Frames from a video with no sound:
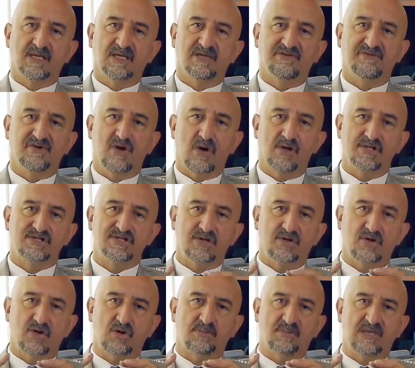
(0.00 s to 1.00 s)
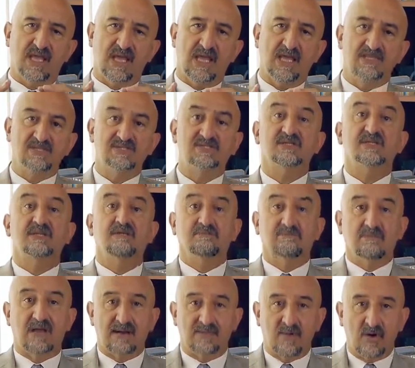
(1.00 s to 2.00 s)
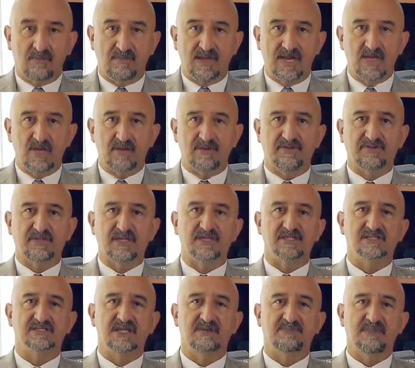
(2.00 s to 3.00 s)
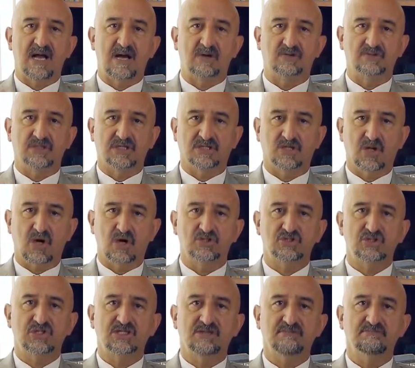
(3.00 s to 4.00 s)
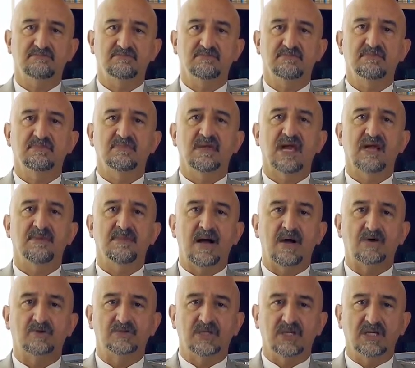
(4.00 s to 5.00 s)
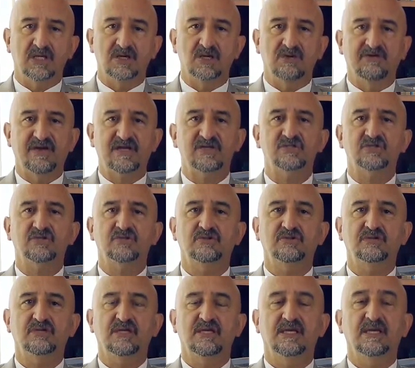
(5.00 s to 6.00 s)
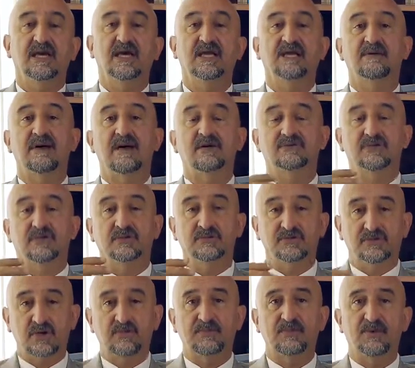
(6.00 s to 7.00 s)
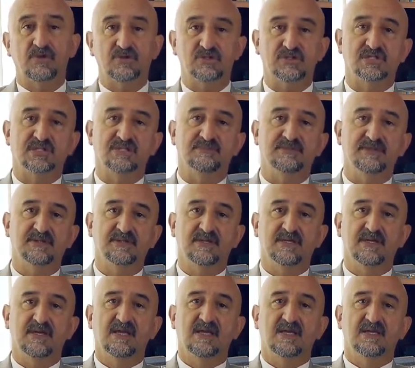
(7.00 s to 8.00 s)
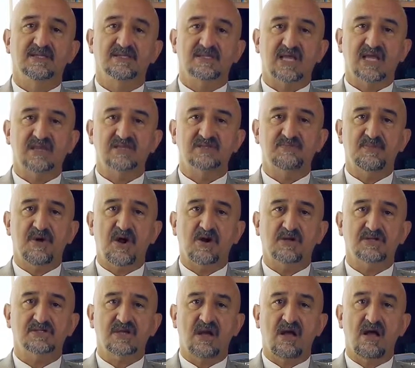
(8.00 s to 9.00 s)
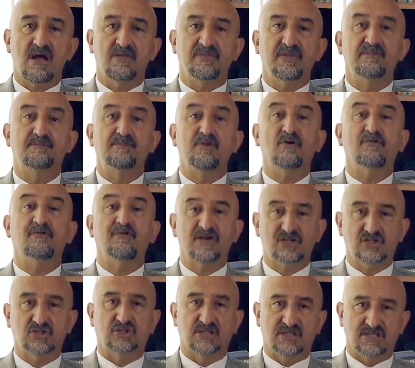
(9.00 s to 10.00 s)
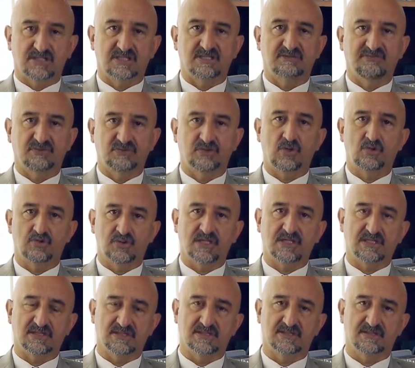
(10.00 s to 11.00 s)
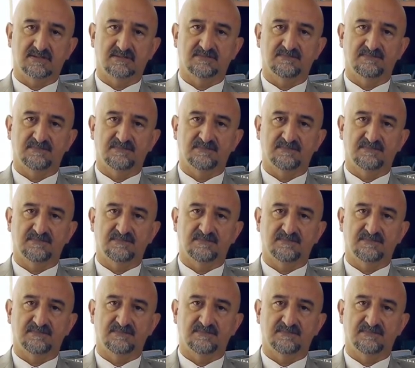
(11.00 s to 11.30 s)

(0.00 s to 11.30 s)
If knowledge economy is, among many other things, about technology, about innovation, and about entrepreneurship, science parks are the professionals for those things.